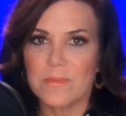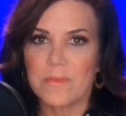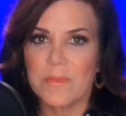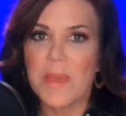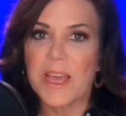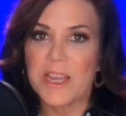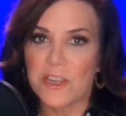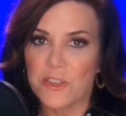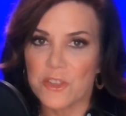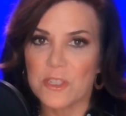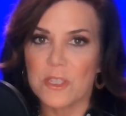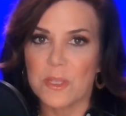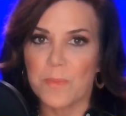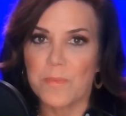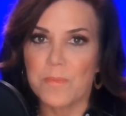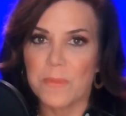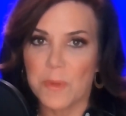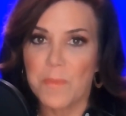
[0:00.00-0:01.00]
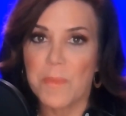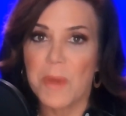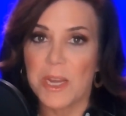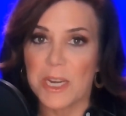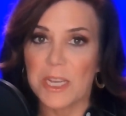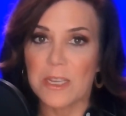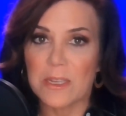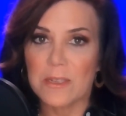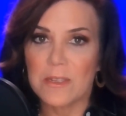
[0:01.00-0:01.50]
manages the
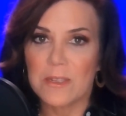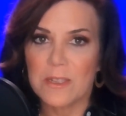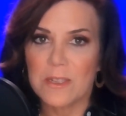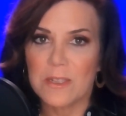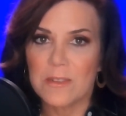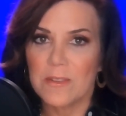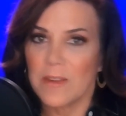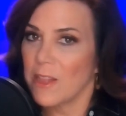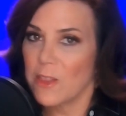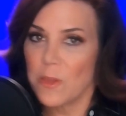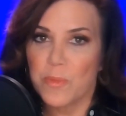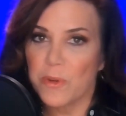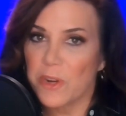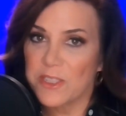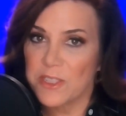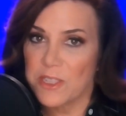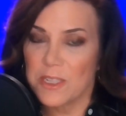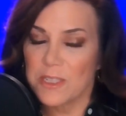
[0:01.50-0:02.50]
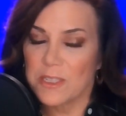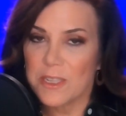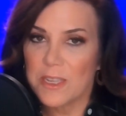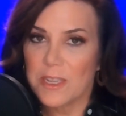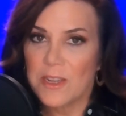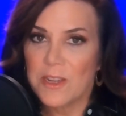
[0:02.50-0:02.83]
money, not the president.